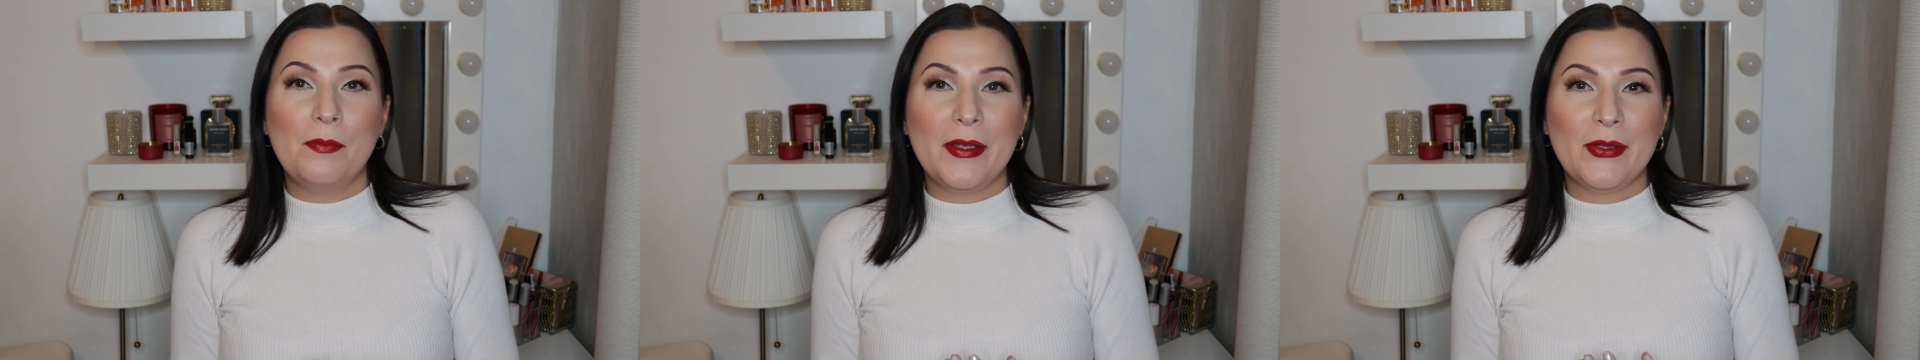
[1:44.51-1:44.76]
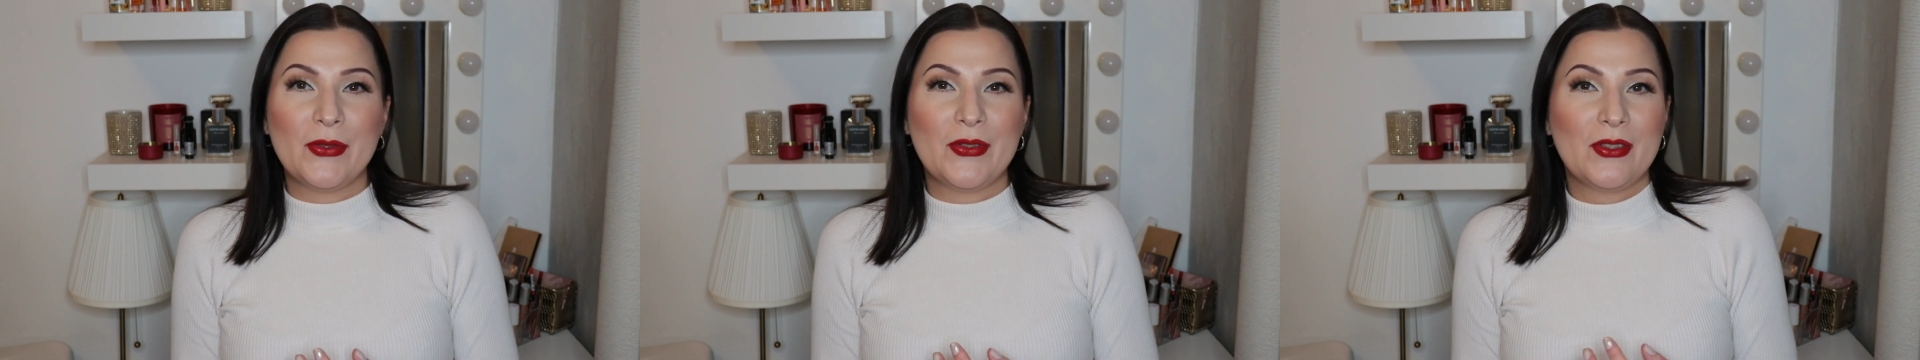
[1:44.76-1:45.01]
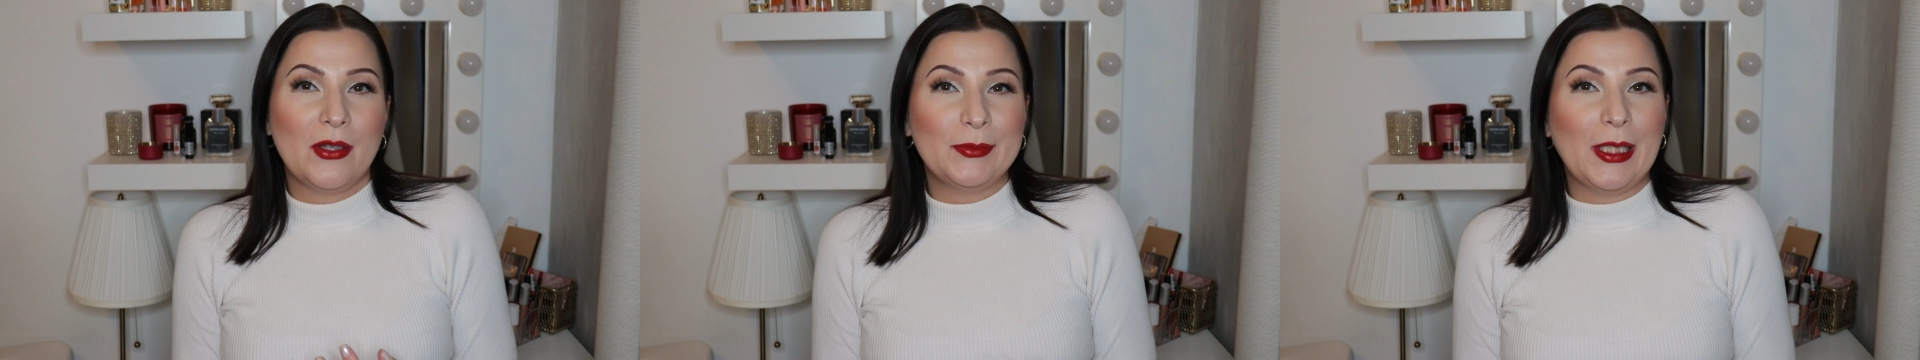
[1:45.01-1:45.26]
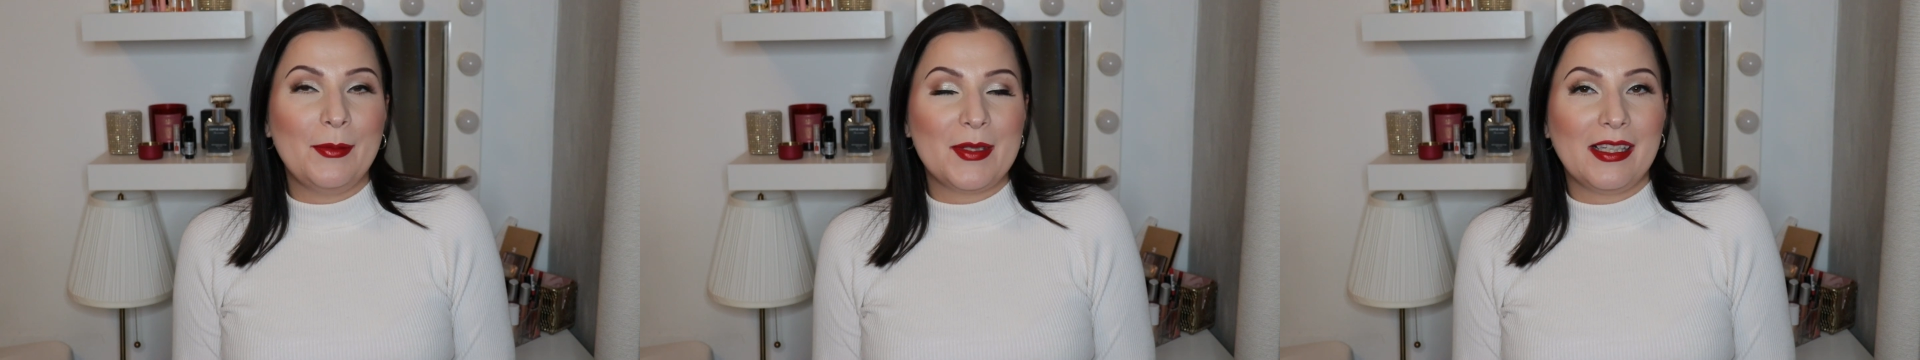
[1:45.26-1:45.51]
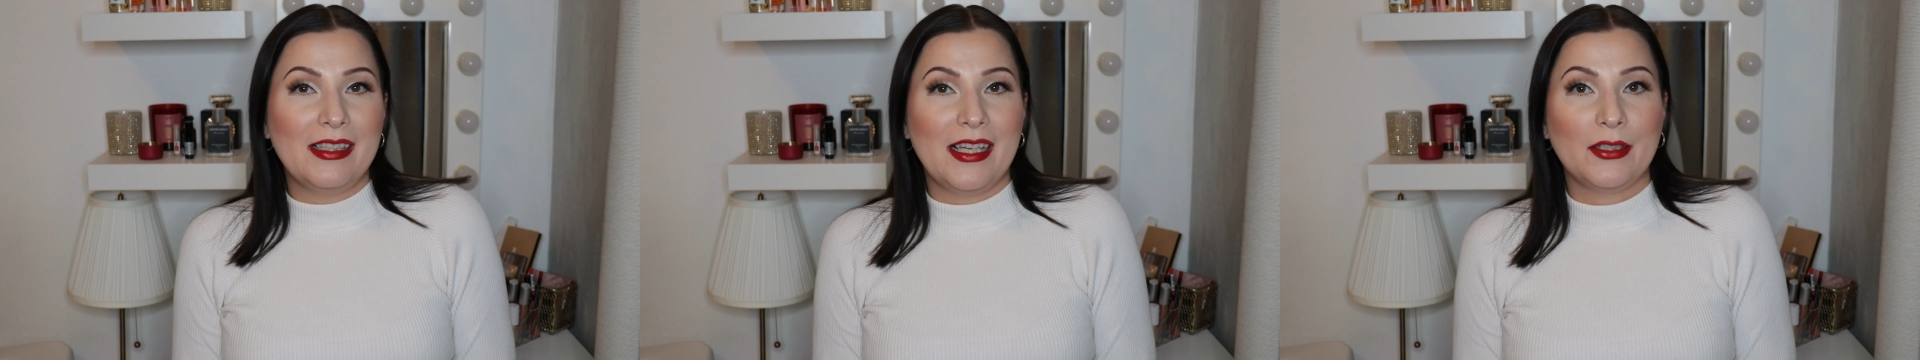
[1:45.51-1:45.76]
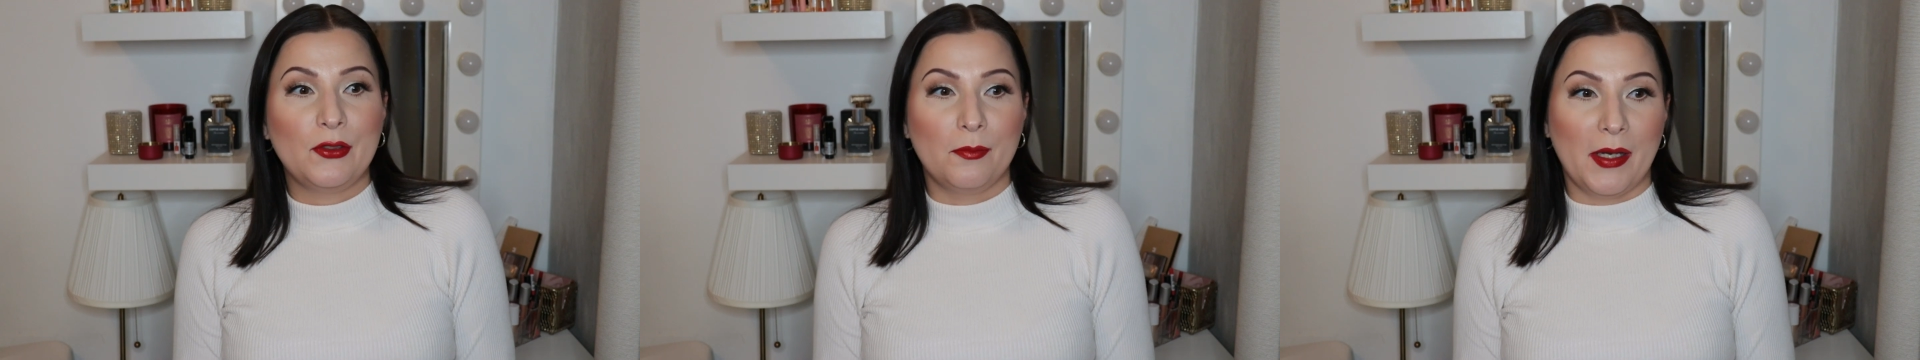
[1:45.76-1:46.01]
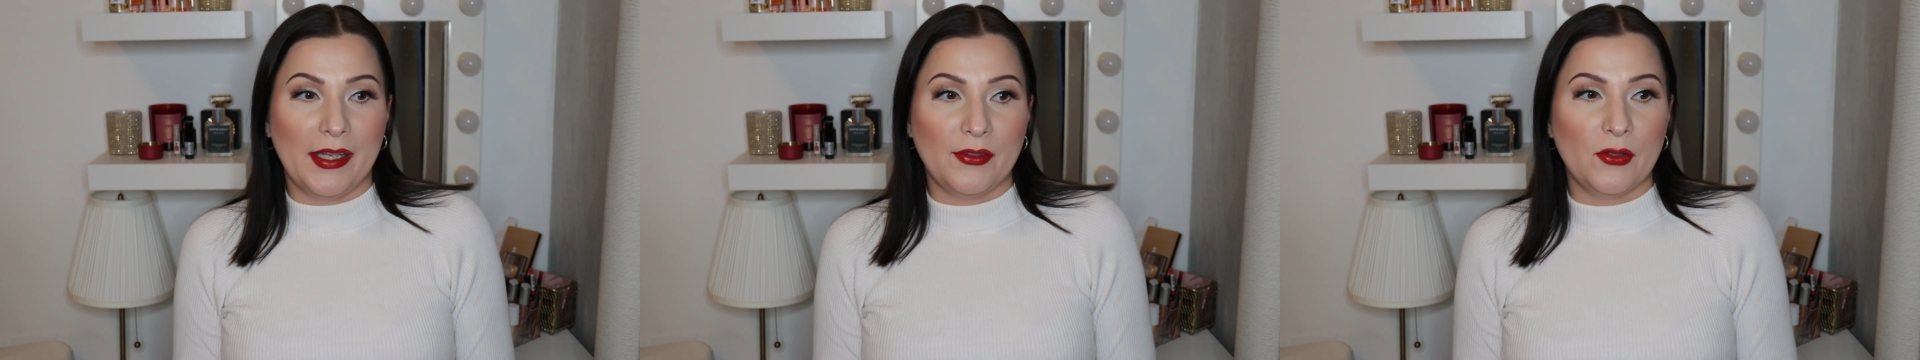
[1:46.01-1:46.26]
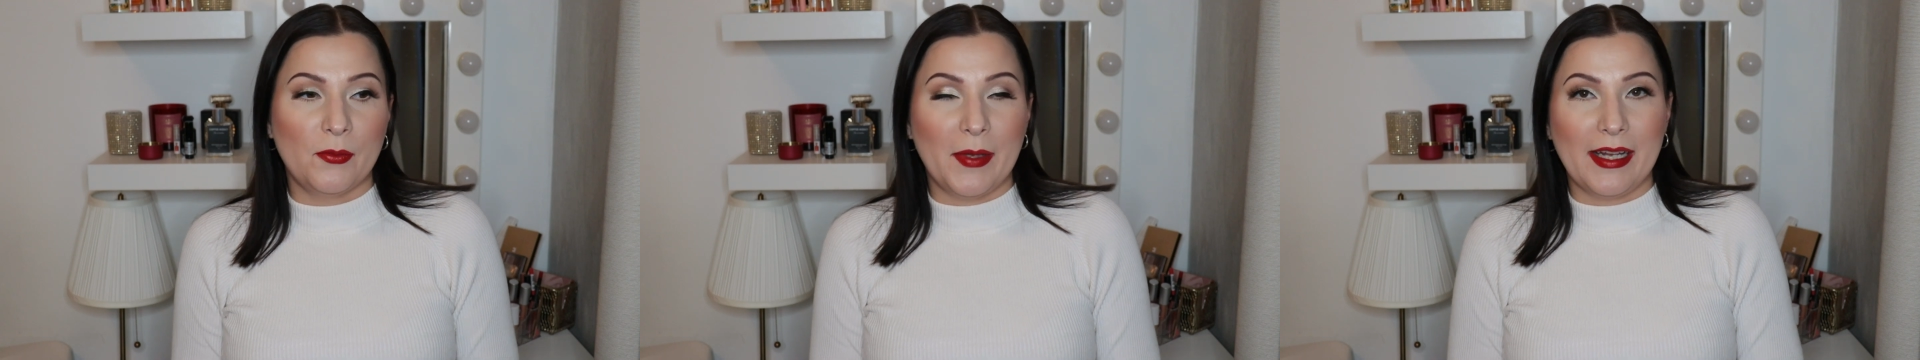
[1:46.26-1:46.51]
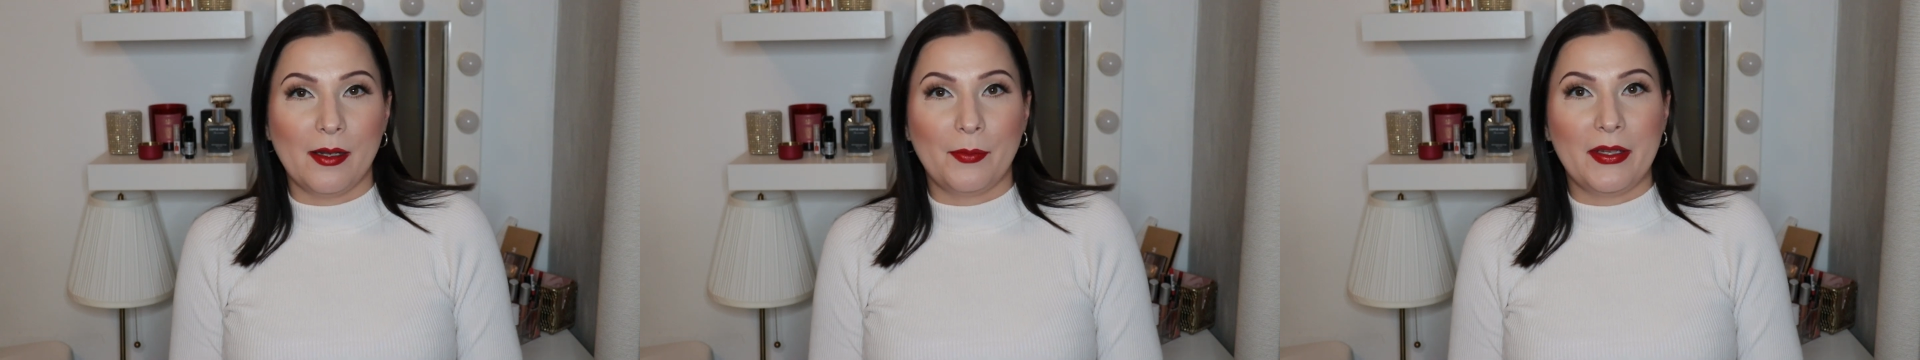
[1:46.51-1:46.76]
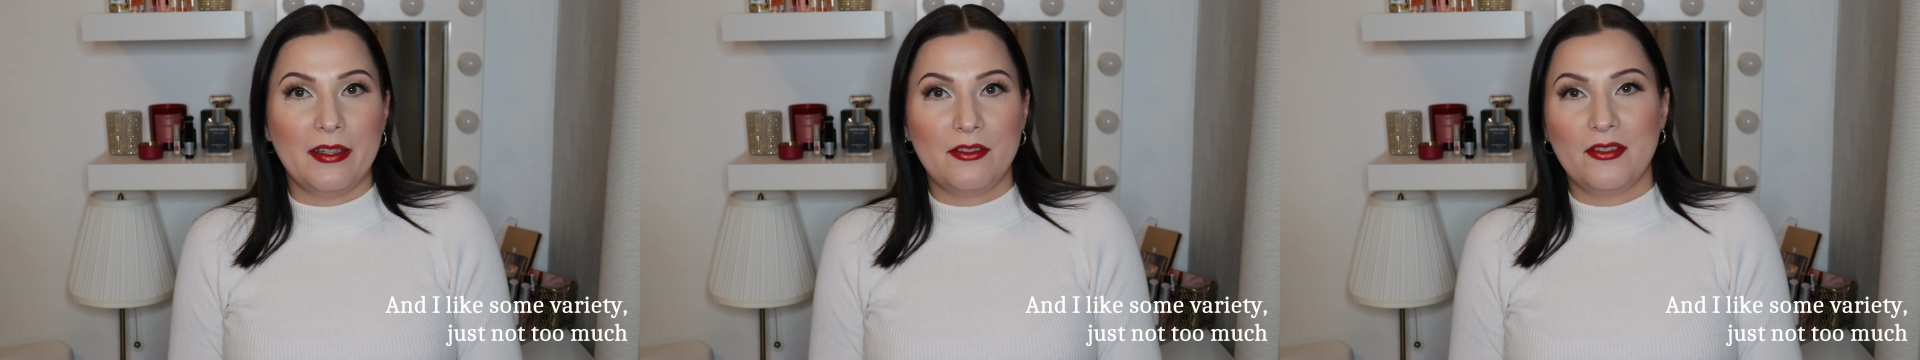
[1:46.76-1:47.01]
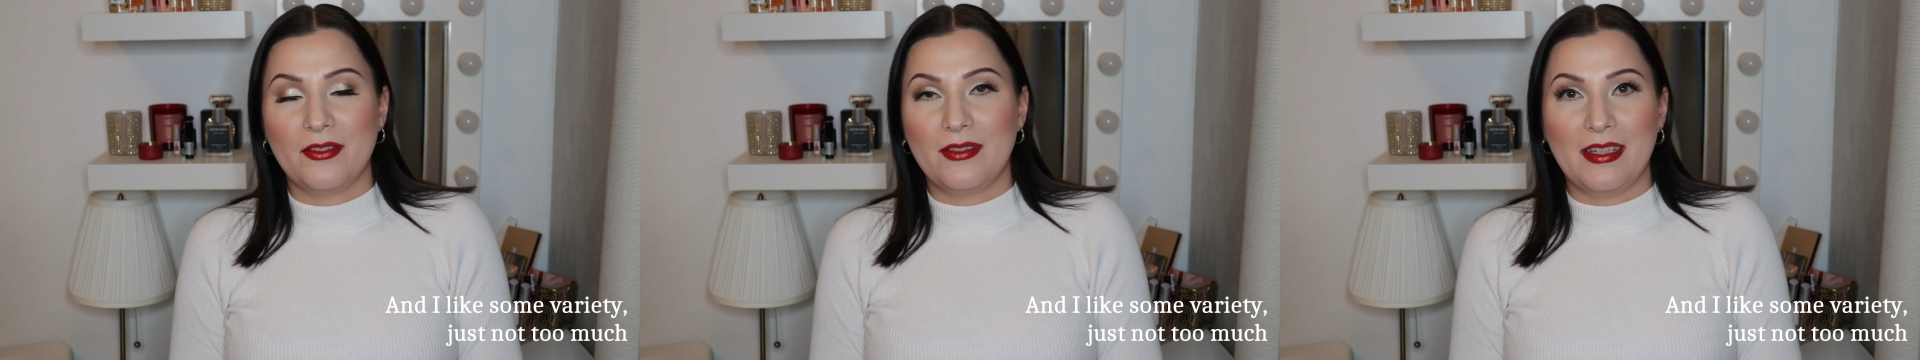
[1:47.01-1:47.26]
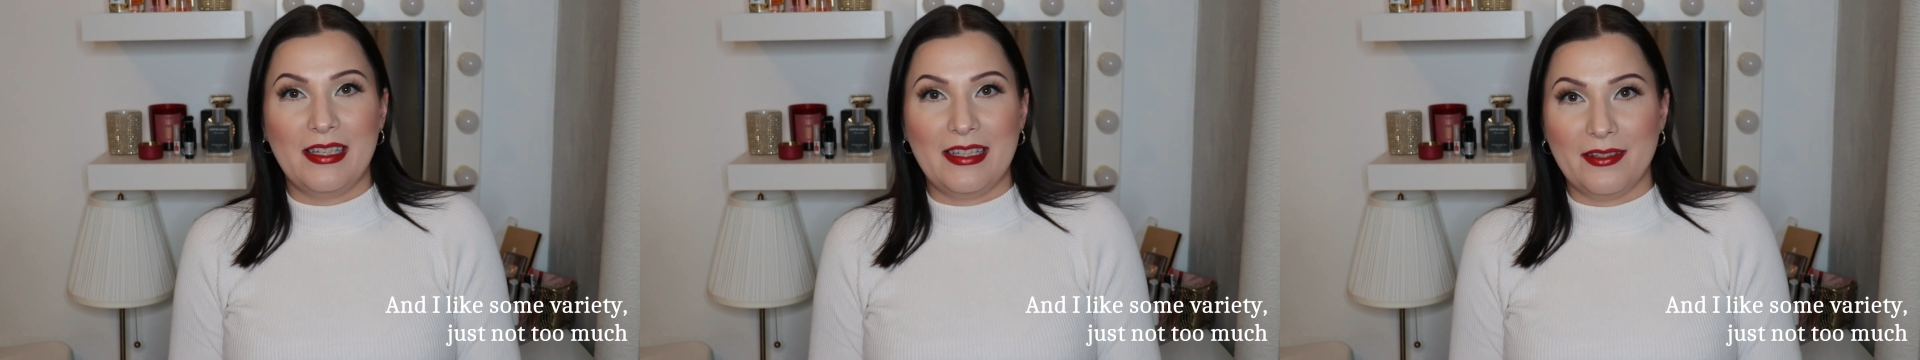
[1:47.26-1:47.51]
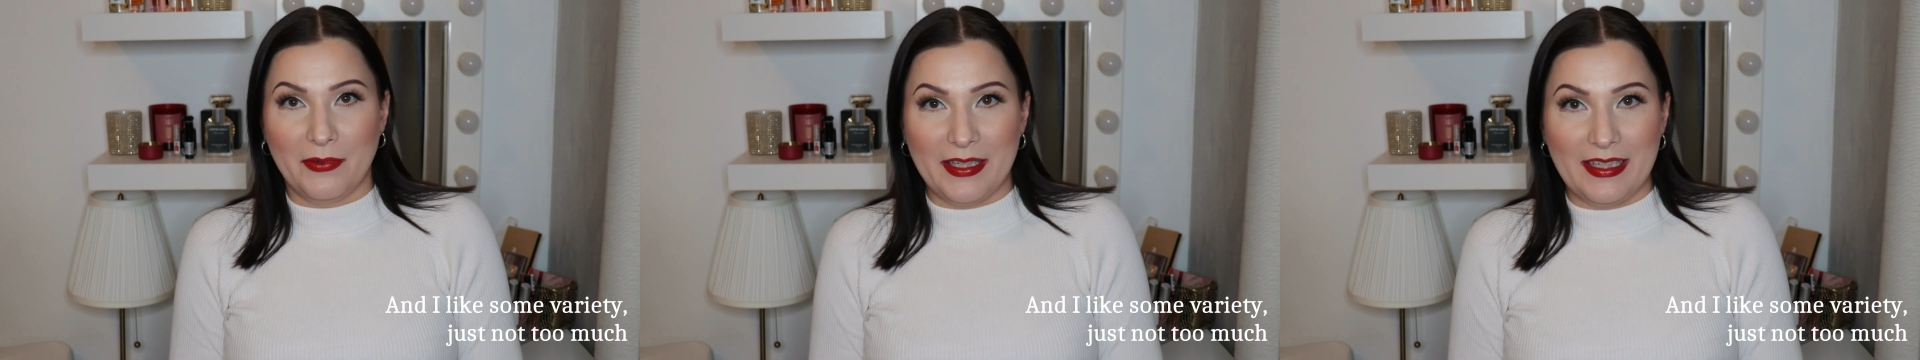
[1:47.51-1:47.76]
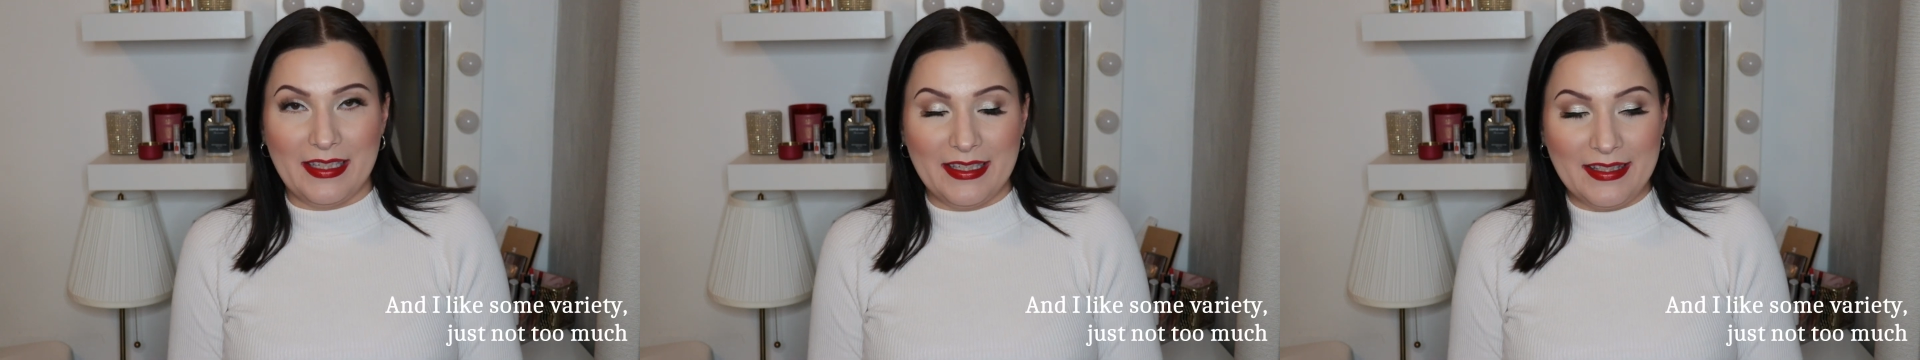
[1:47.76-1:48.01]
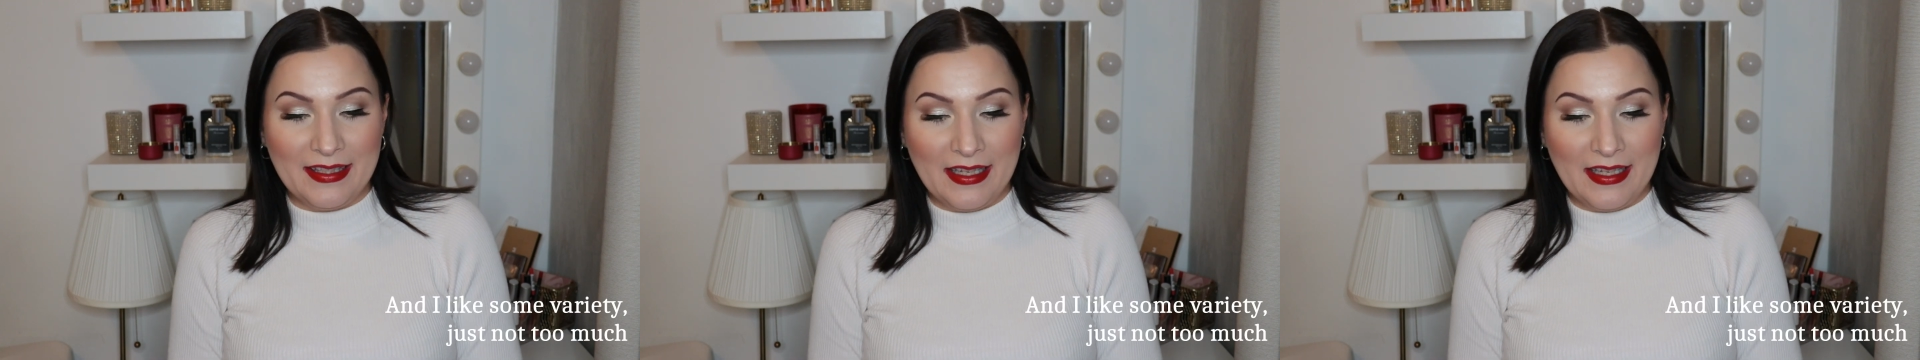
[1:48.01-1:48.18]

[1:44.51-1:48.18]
because sometimes I like to buy new makeup. It is what it is.